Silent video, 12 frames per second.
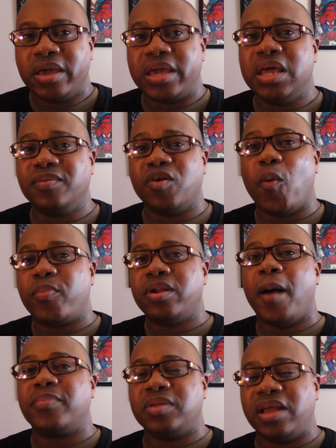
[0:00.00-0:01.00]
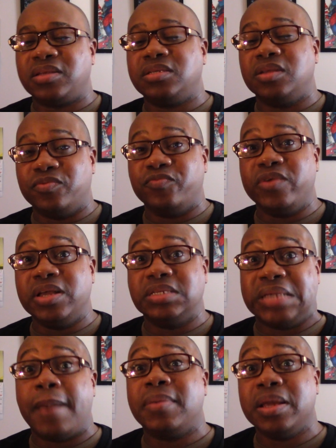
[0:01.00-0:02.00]
getting to open up and actually
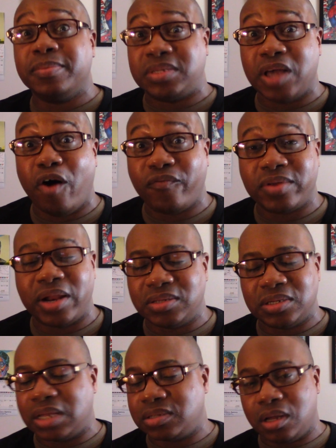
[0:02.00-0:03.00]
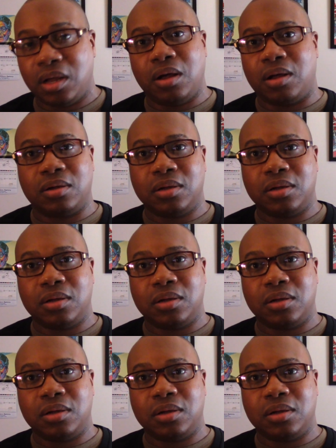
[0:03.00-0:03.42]
re-examine himself. And I did like, ugh.